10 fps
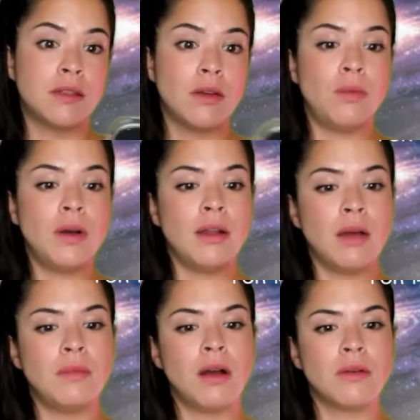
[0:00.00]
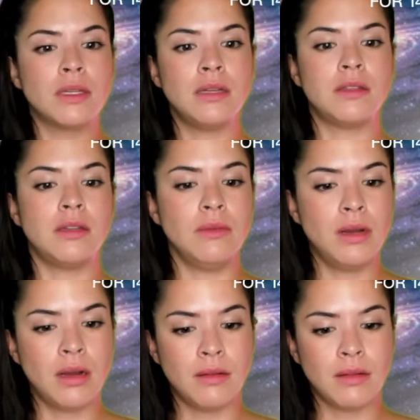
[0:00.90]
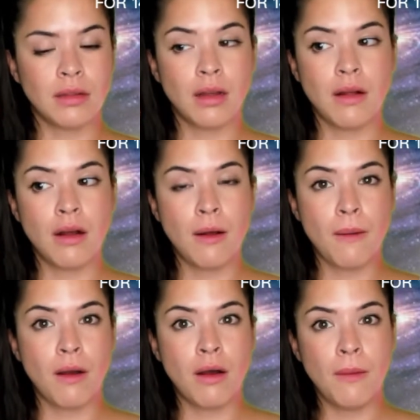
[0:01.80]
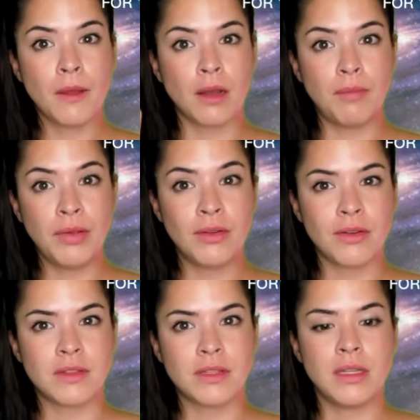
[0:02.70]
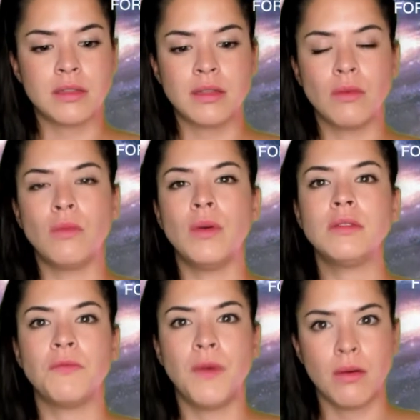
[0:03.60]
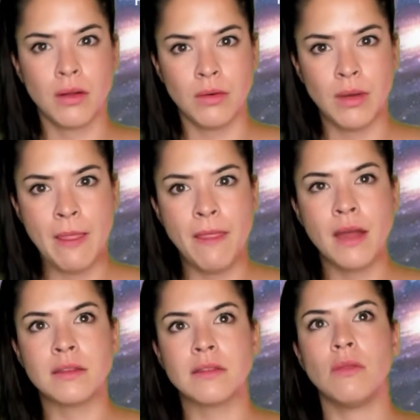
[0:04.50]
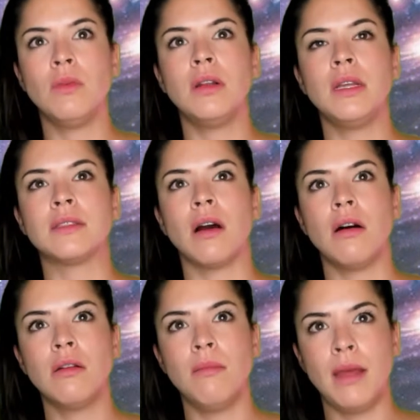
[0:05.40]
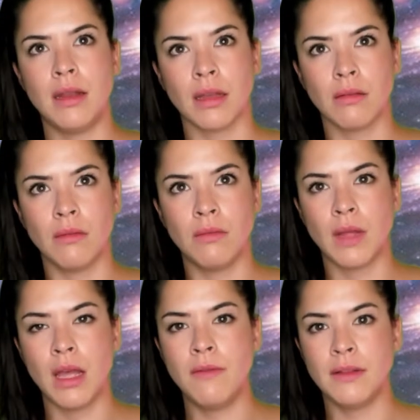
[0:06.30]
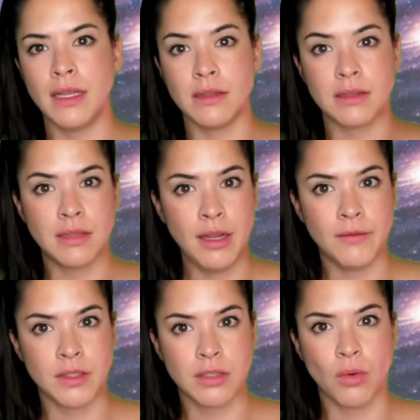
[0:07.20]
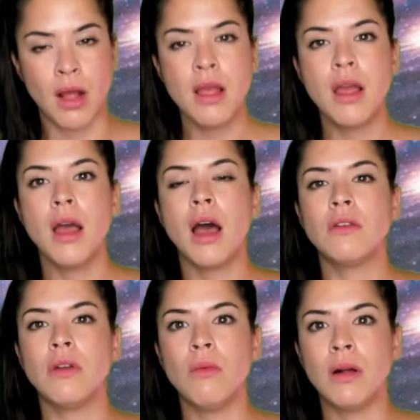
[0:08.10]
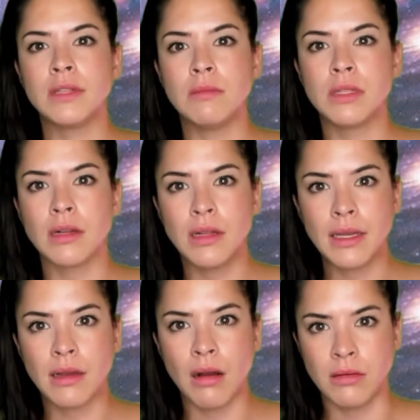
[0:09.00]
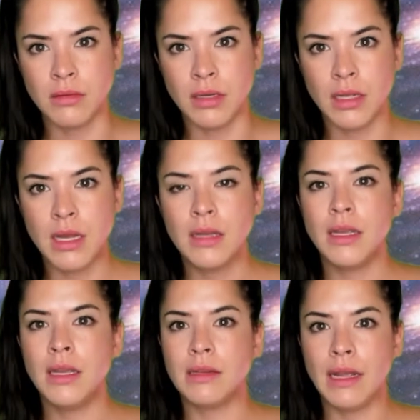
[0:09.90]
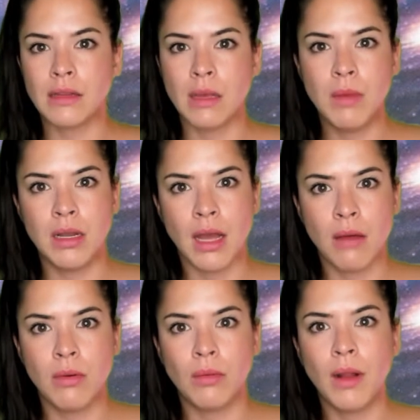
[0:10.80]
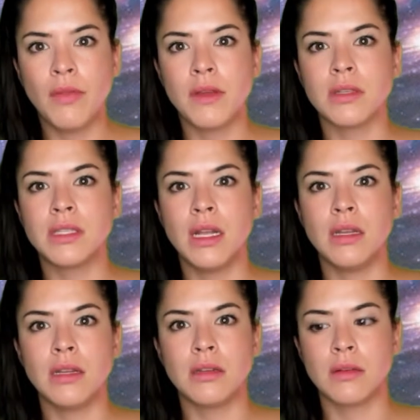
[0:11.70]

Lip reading: the one I'm logged into on the computers is the Wells Fargo, and that's the one. It's automatic. Everything's saved, so I don't want them to click on and take the money. I would rather send it